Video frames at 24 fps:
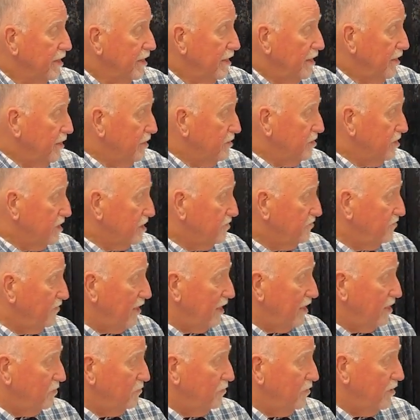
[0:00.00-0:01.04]
You just
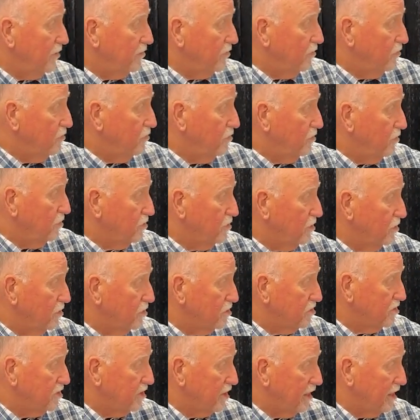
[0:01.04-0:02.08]
follow with 1, 2,
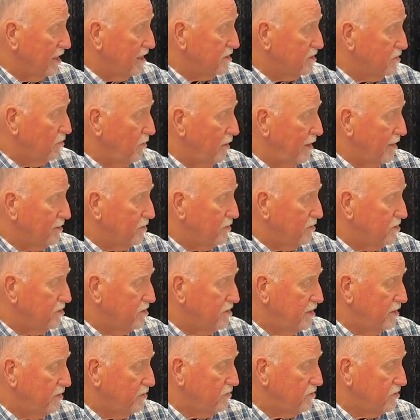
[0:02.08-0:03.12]
3, 4, 5,
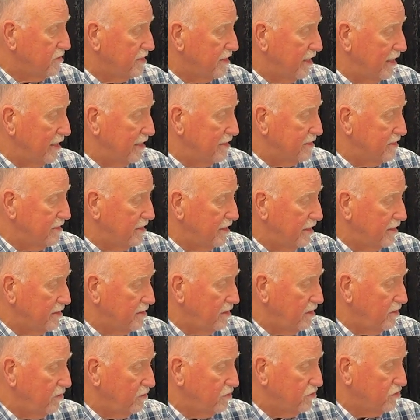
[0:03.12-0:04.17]
6, 7,
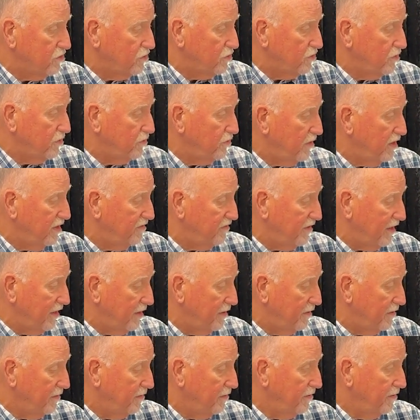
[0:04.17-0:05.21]
8, or 9.
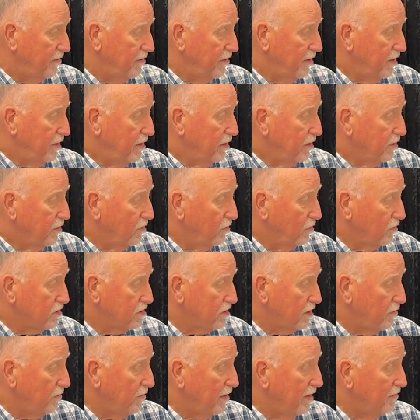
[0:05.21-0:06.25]
Notice
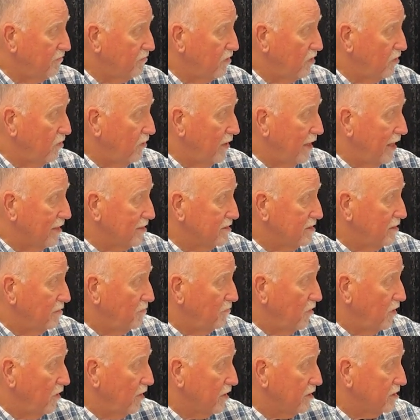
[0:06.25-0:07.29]
that we have no accent
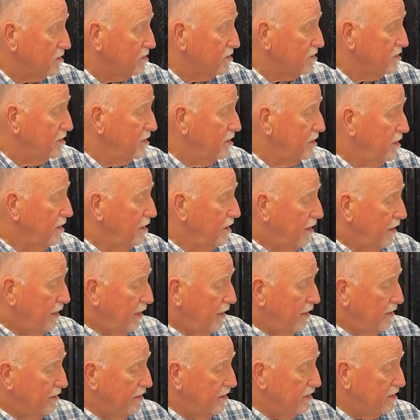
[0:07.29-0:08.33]
marks
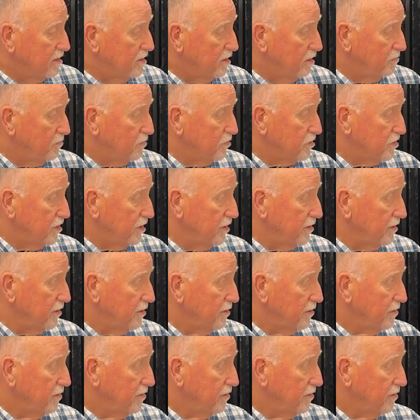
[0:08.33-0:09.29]
in these numbers here.